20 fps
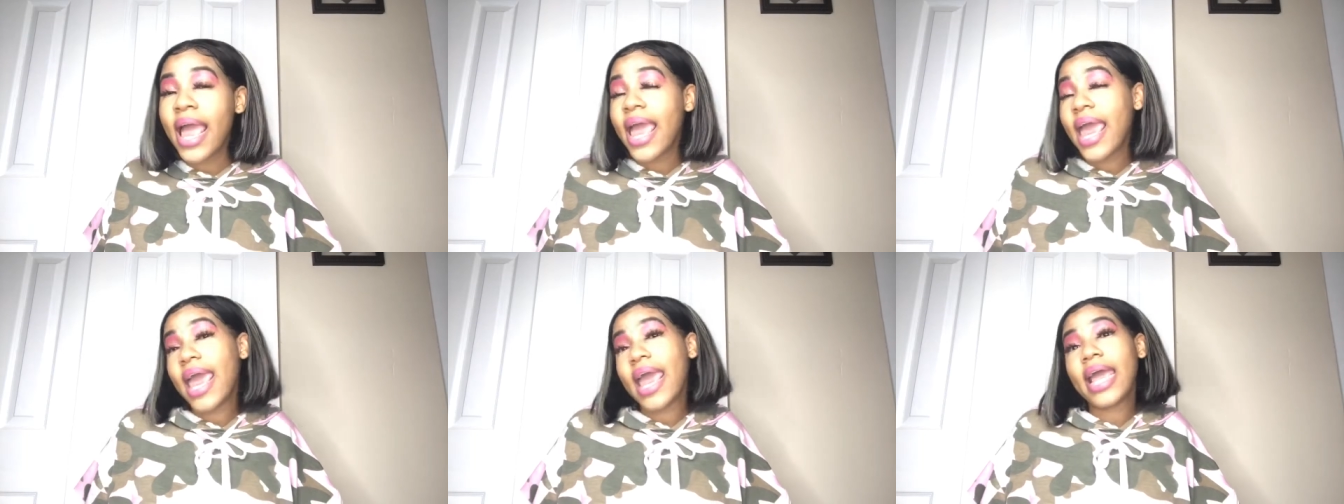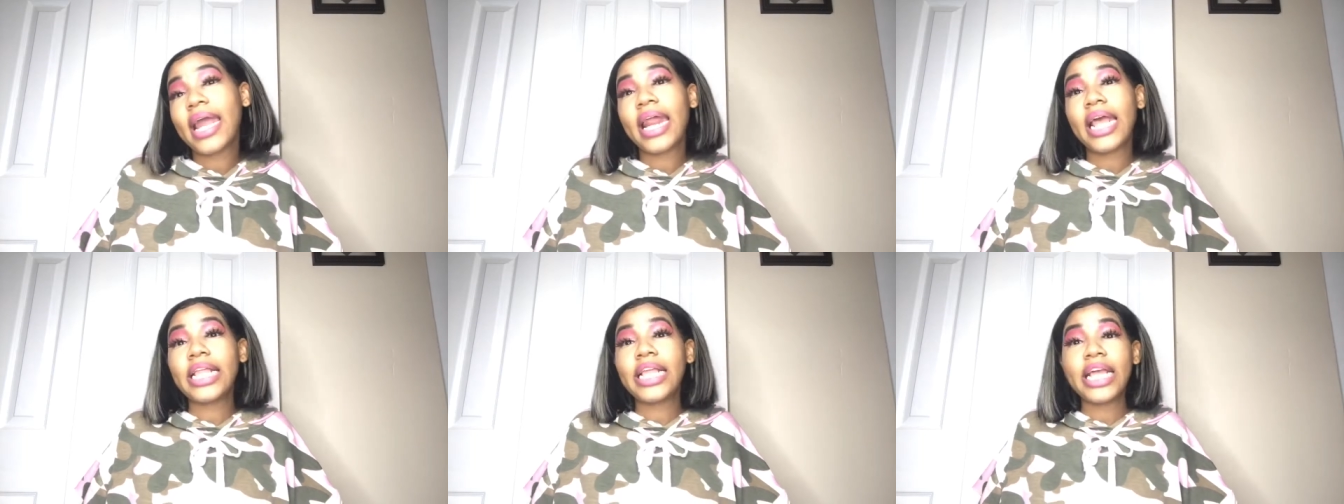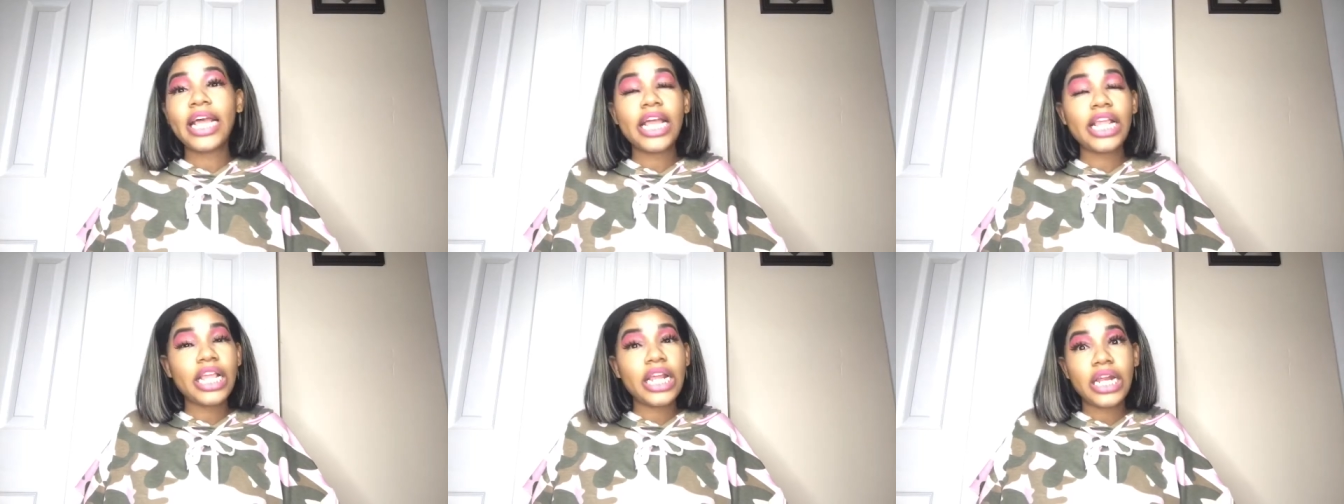And at the
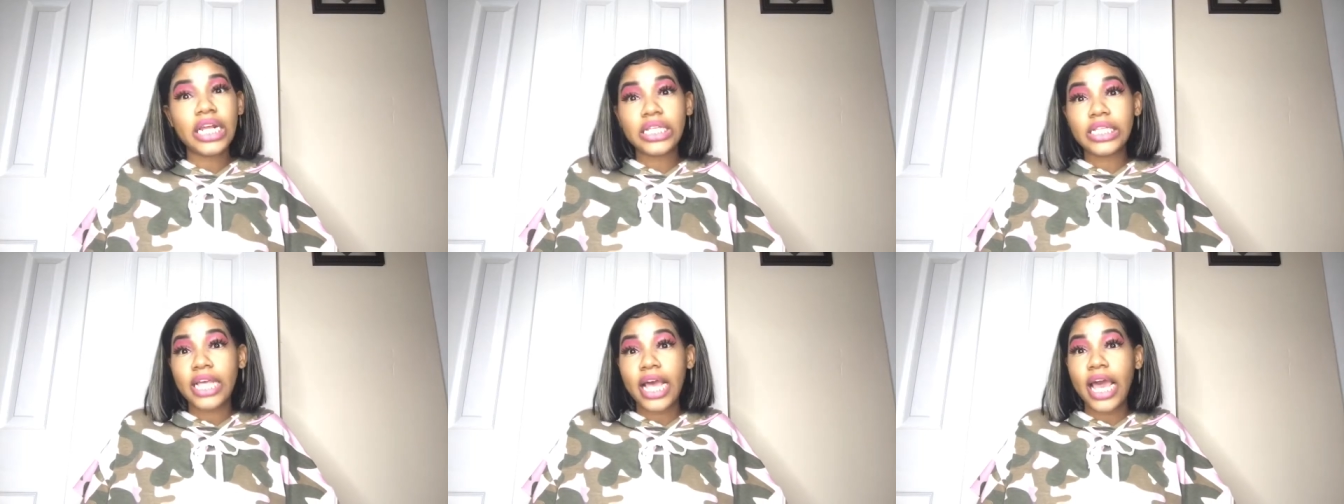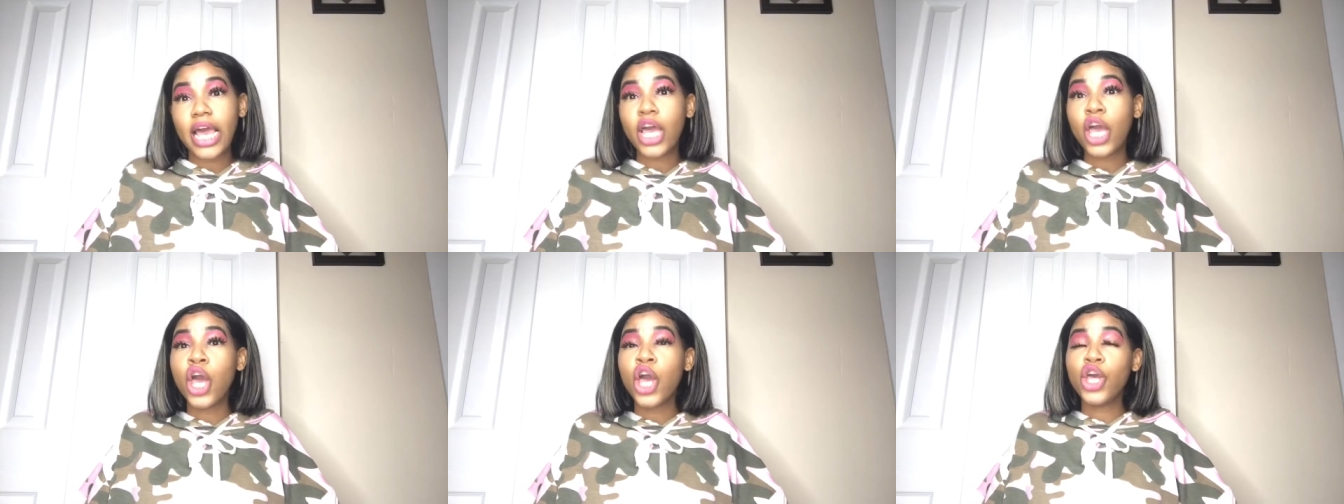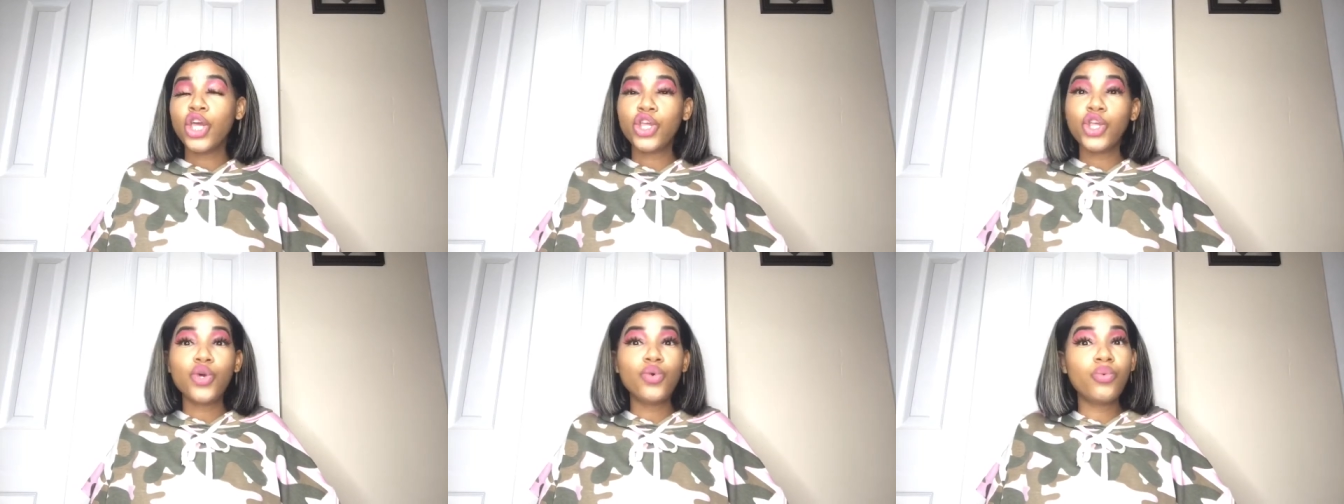end of the day,
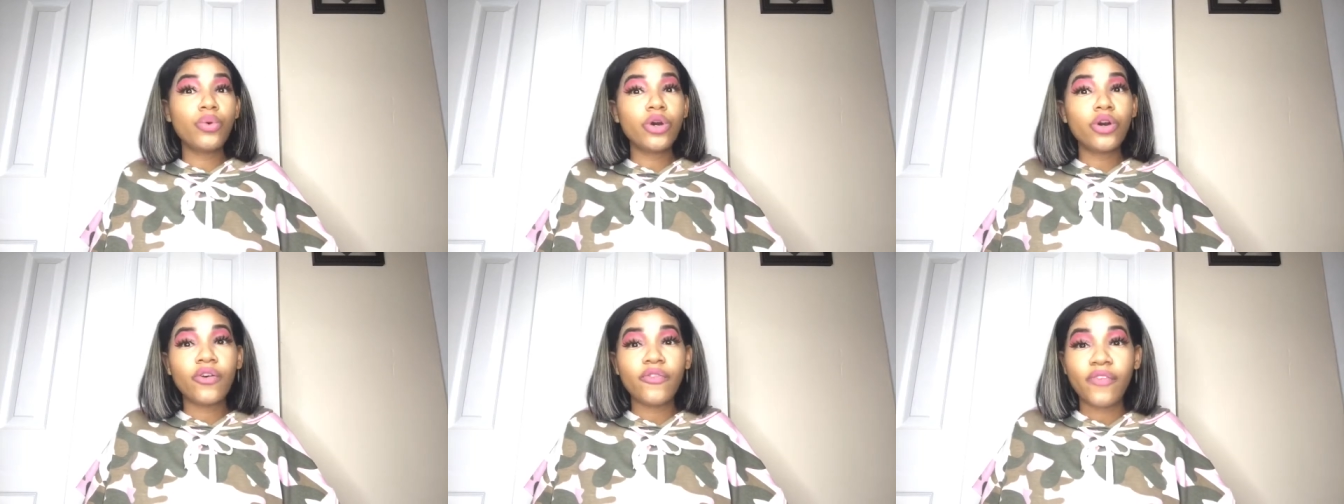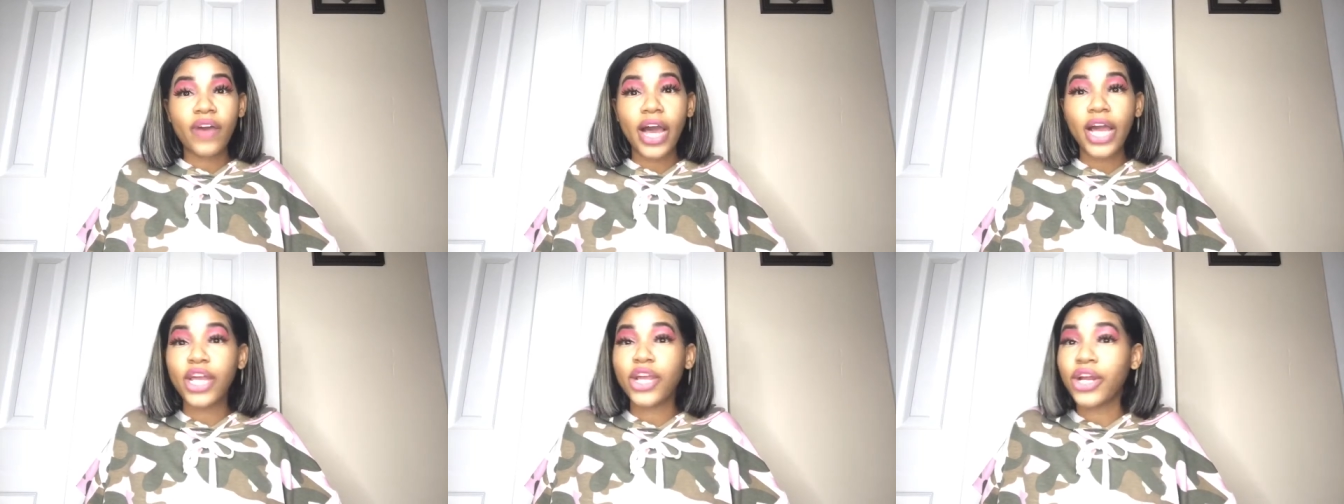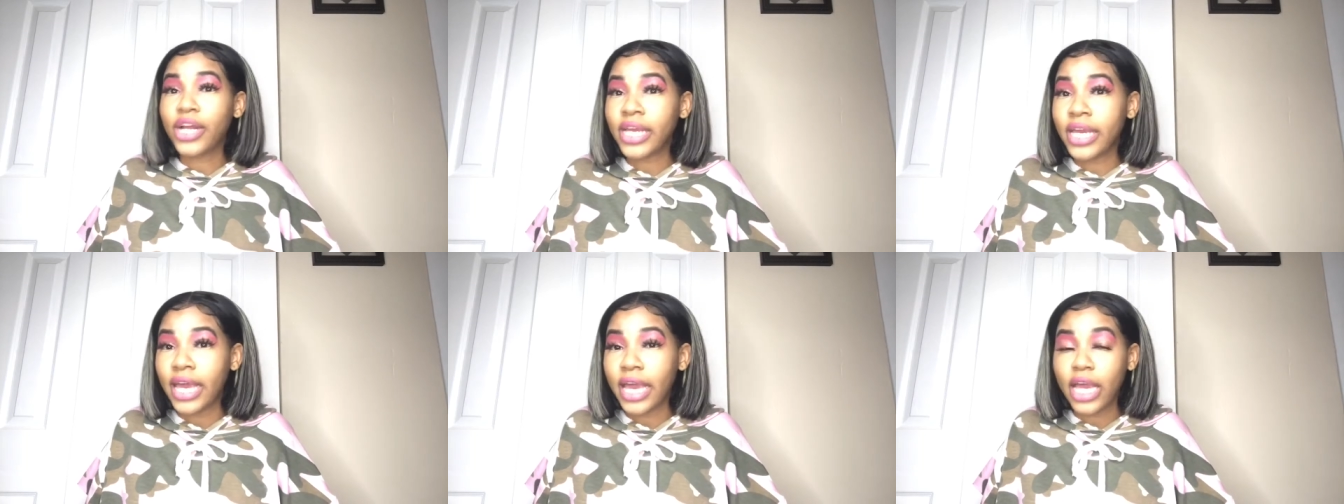you will find your
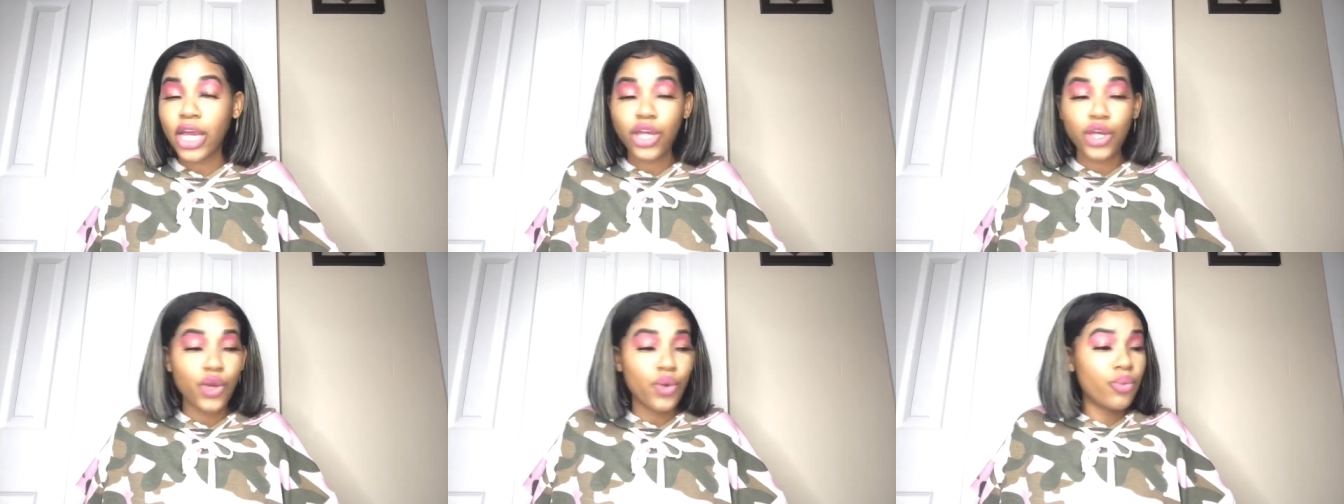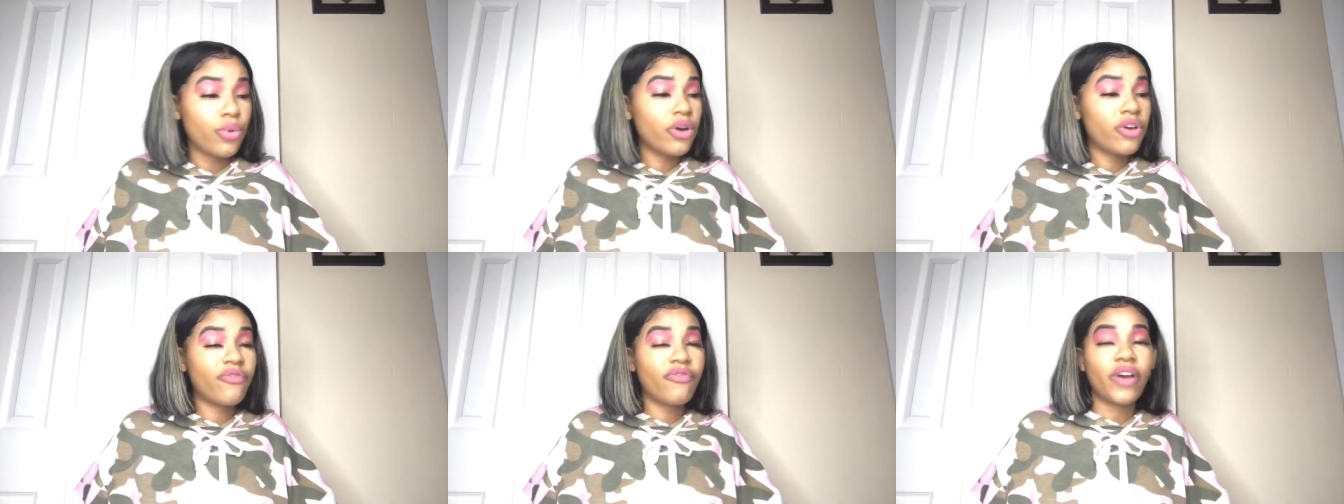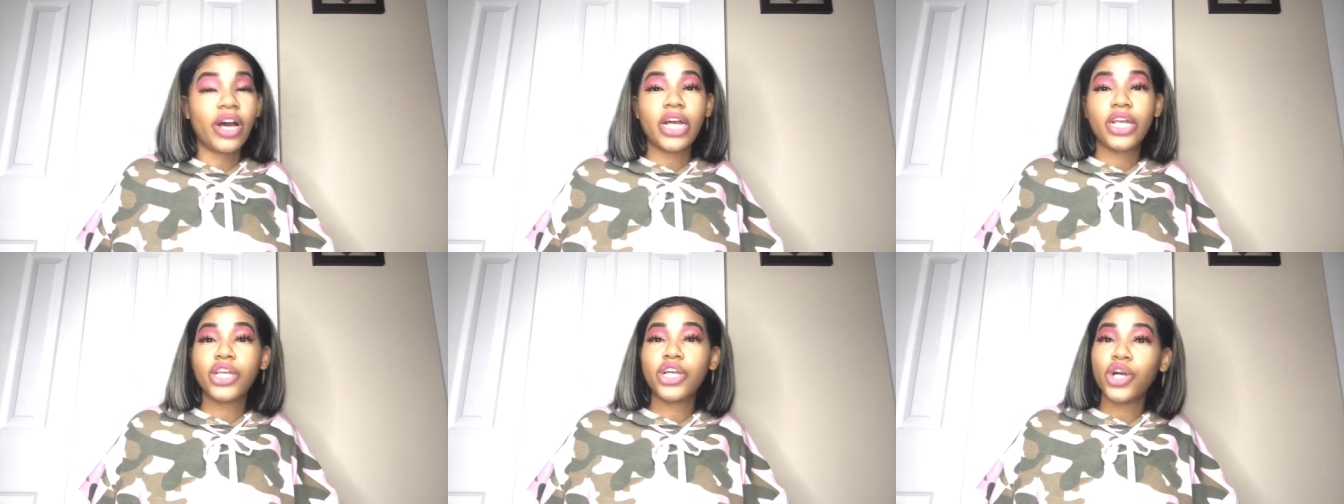king. You will
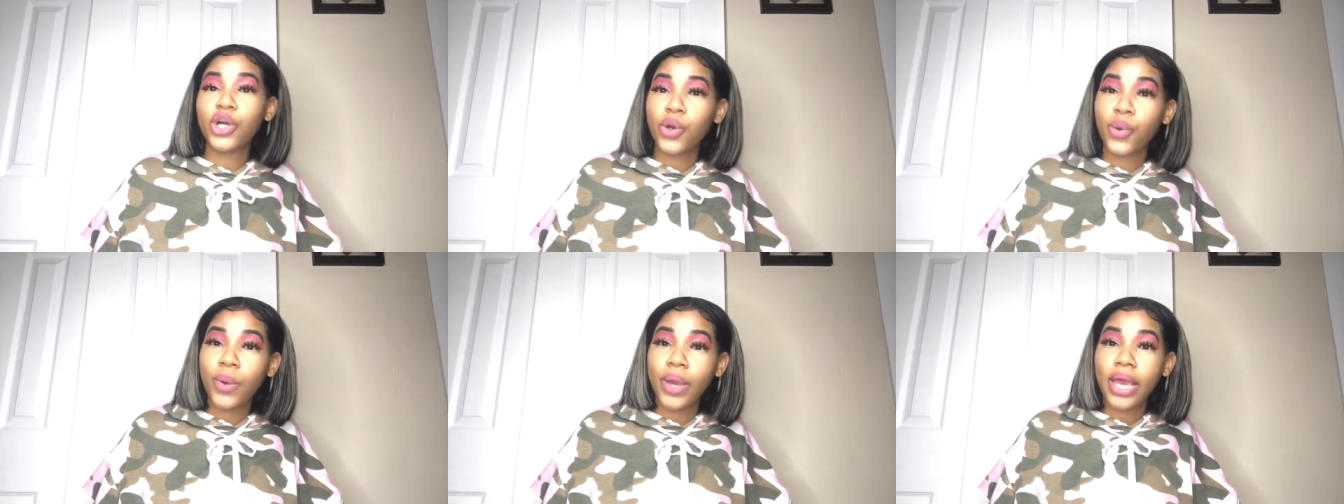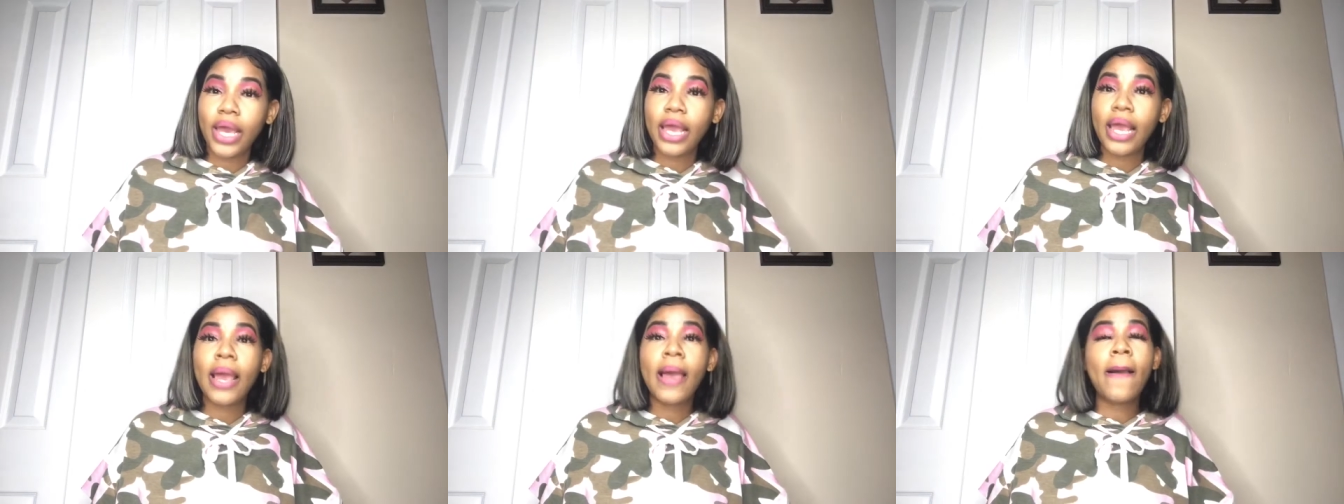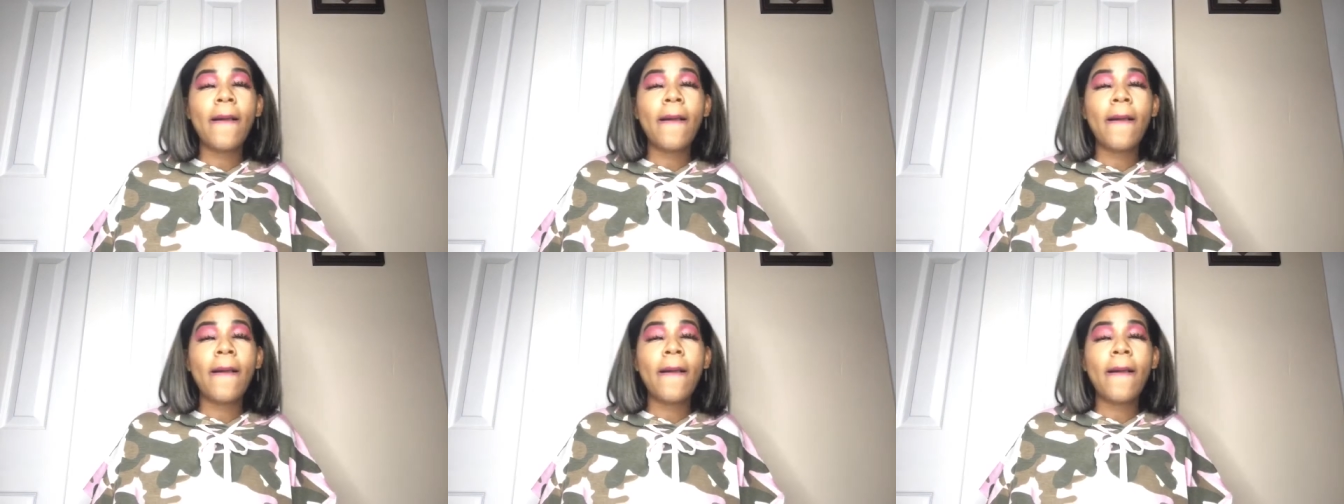find your queen.